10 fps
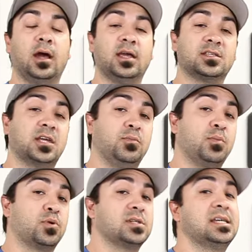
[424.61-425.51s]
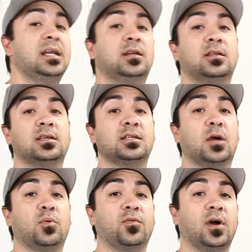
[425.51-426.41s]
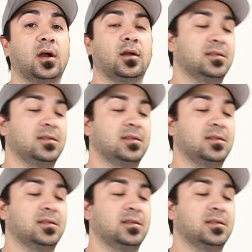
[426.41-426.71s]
is going to be presented to this amplifier,